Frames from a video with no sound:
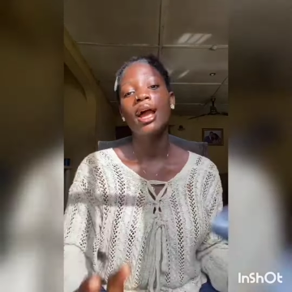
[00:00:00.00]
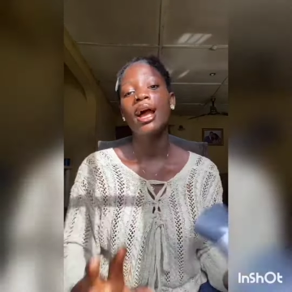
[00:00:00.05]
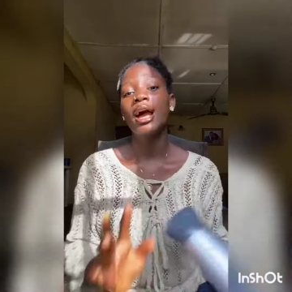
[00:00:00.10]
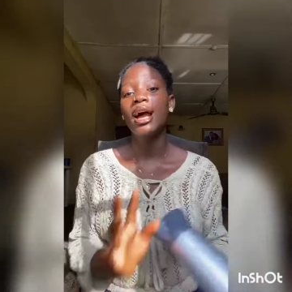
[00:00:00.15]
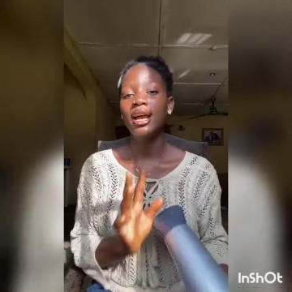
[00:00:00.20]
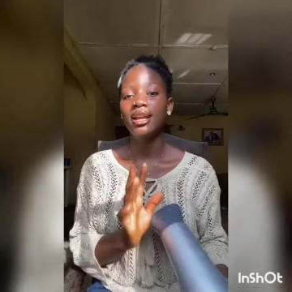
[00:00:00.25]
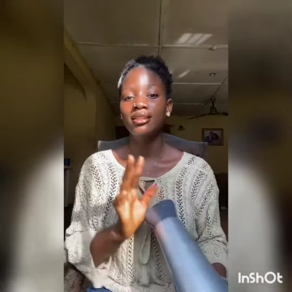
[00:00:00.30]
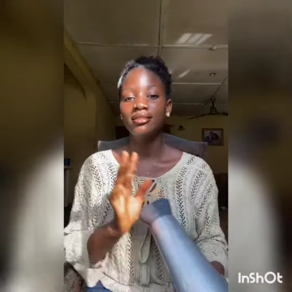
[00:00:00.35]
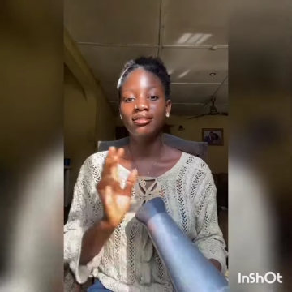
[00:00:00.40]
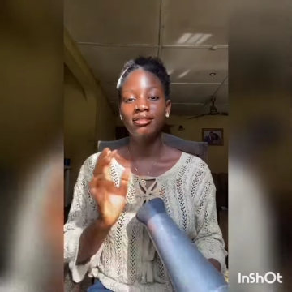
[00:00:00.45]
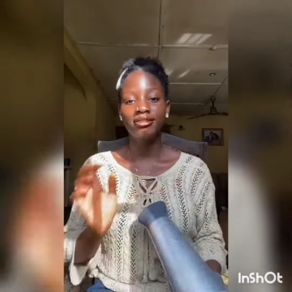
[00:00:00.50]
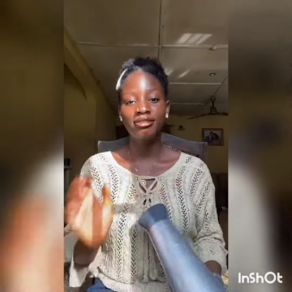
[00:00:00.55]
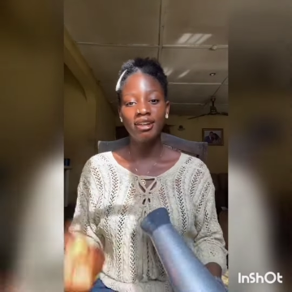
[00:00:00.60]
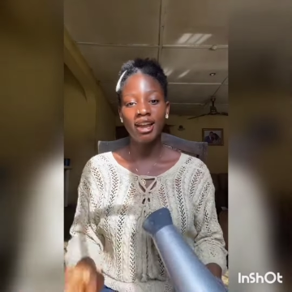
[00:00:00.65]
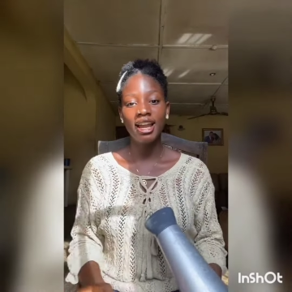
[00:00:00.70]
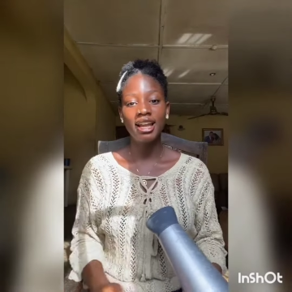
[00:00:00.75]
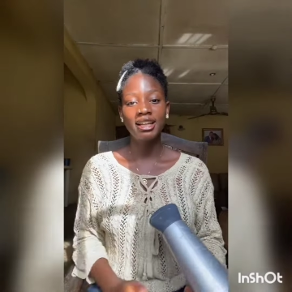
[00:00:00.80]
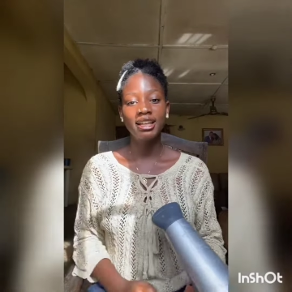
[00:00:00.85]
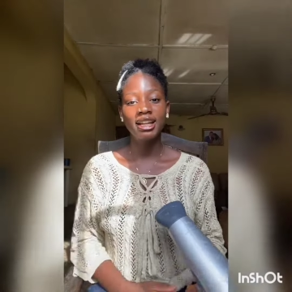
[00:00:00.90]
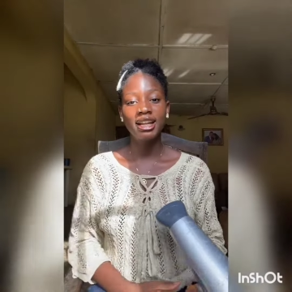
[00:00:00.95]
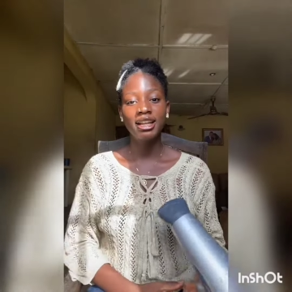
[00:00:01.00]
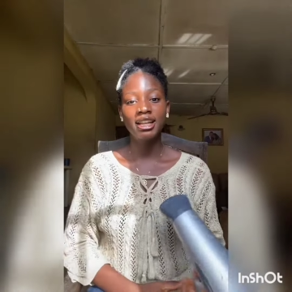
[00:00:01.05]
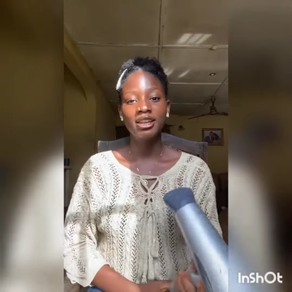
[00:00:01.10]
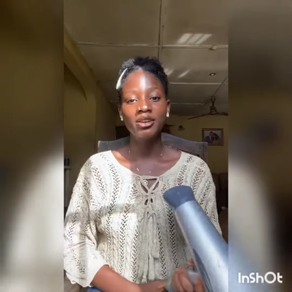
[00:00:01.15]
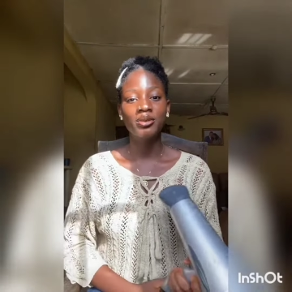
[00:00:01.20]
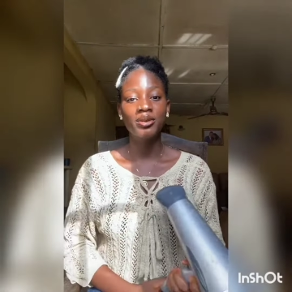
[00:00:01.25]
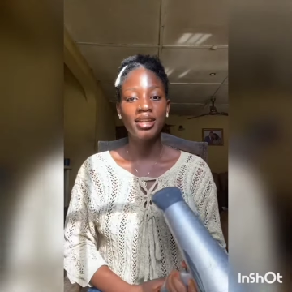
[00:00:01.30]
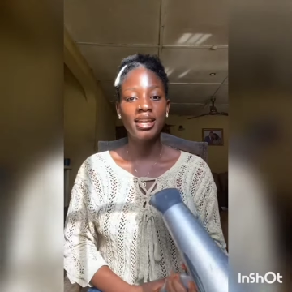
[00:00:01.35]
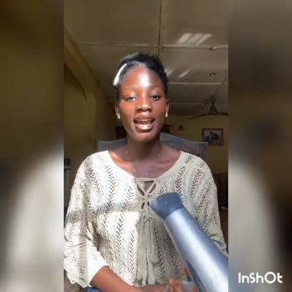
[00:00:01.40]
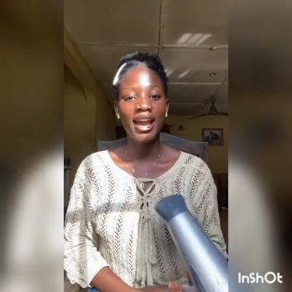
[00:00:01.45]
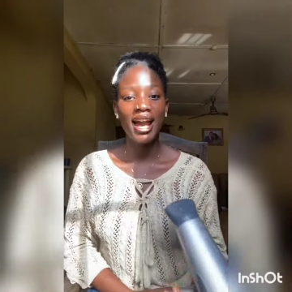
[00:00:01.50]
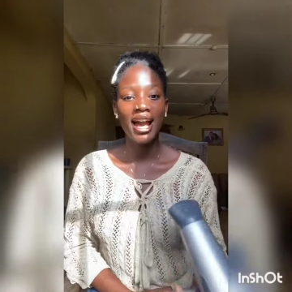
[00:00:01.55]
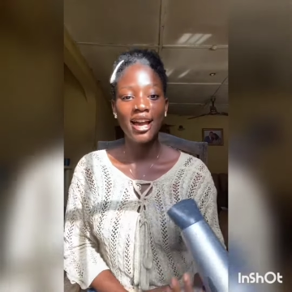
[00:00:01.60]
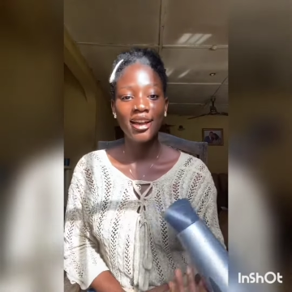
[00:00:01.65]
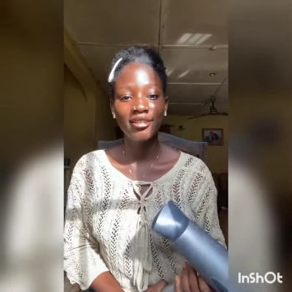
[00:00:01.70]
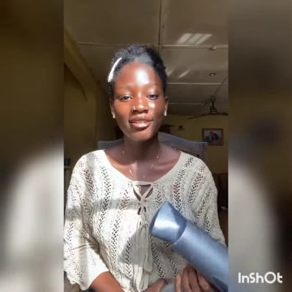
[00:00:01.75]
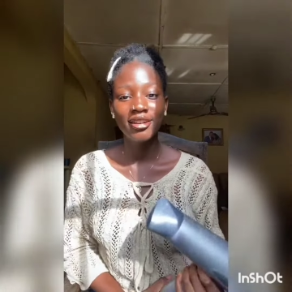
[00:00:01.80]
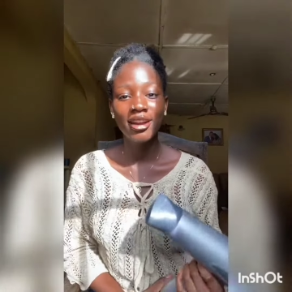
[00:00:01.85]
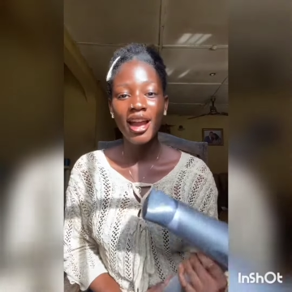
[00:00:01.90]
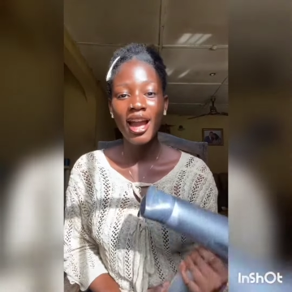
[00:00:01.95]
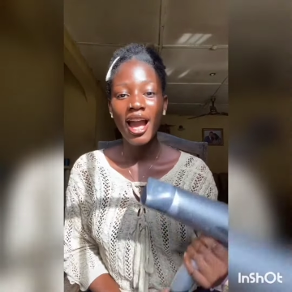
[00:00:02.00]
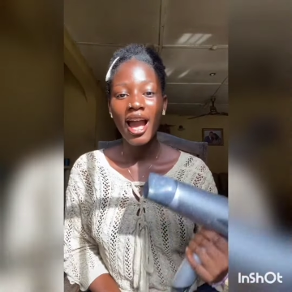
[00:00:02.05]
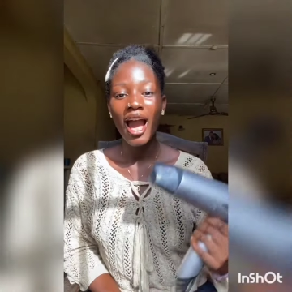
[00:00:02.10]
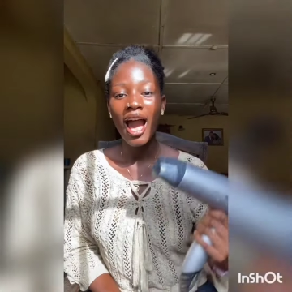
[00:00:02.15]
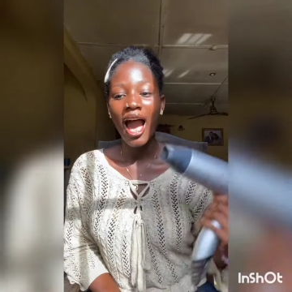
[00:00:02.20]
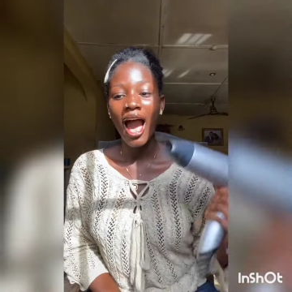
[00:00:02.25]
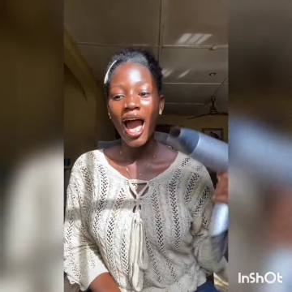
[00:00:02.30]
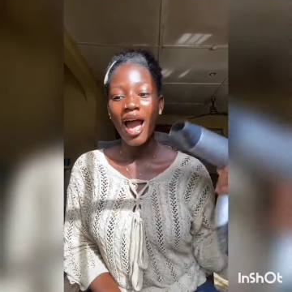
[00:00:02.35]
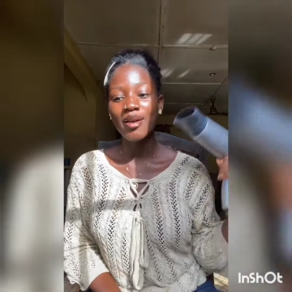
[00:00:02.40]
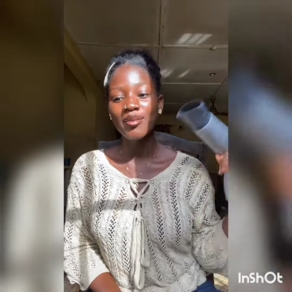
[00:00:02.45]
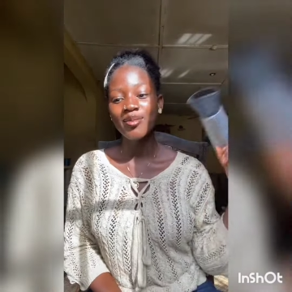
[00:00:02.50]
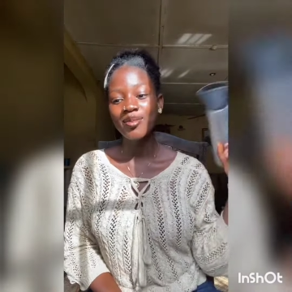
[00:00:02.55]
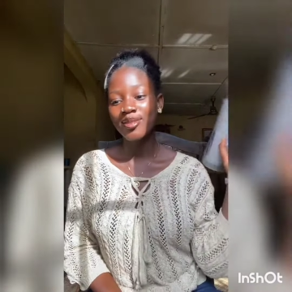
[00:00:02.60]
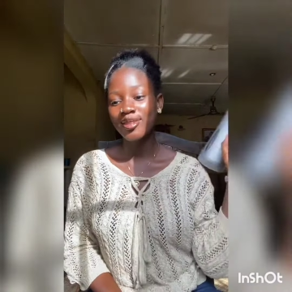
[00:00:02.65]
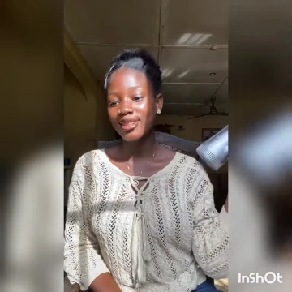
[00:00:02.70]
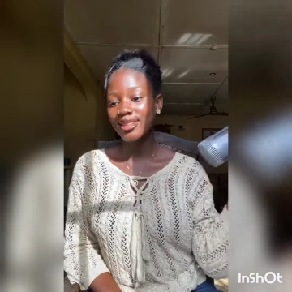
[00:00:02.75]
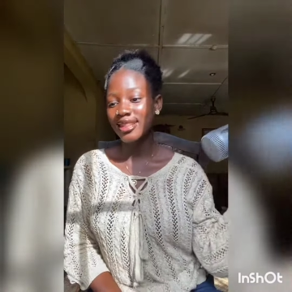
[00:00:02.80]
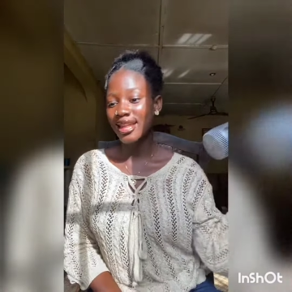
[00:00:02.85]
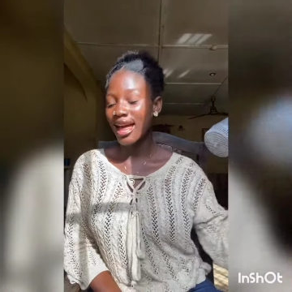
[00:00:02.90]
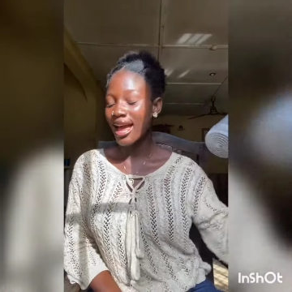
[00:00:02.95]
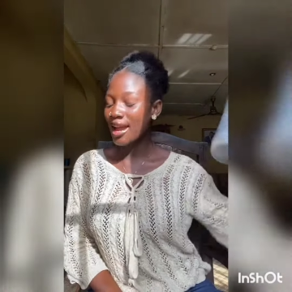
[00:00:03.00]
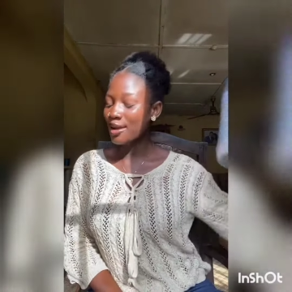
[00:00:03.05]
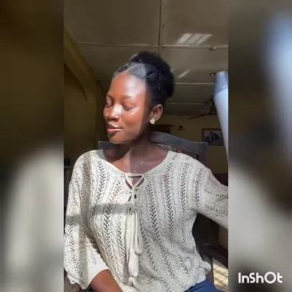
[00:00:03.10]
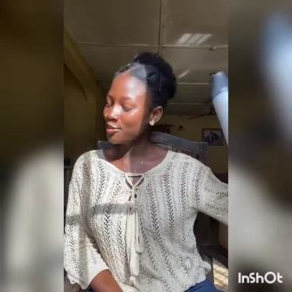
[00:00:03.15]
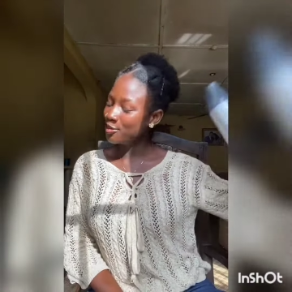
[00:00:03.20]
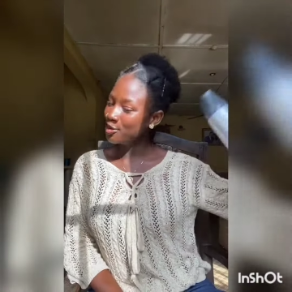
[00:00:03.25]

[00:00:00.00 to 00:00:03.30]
And finally, we have apply